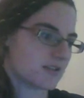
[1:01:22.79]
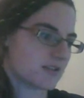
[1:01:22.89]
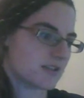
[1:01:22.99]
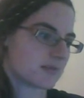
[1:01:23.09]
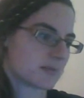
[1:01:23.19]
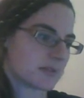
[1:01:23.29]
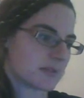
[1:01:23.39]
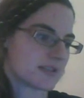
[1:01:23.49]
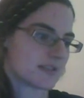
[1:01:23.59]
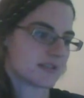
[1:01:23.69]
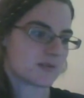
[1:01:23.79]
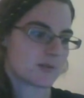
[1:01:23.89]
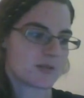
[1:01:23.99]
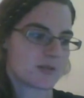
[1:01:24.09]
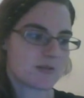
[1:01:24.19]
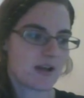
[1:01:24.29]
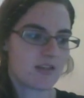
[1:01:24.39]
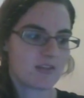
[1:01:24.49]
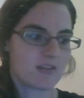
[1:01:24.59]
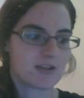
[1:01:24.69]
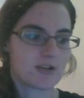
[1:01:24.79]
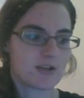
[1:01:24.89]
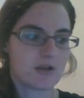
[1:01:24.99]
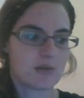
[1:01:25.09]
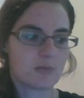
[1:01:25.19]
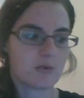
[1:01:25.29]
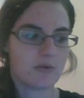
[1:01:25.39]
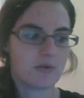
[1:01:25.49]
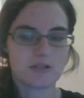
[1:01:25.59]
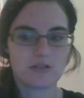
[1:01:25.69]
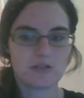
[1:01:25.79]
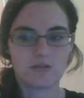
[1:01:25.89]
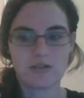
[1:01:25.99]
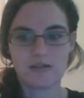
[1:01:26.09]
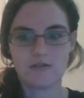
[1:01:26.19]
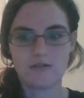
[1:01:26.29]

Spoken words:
3 decimal places. So did you get 31.123?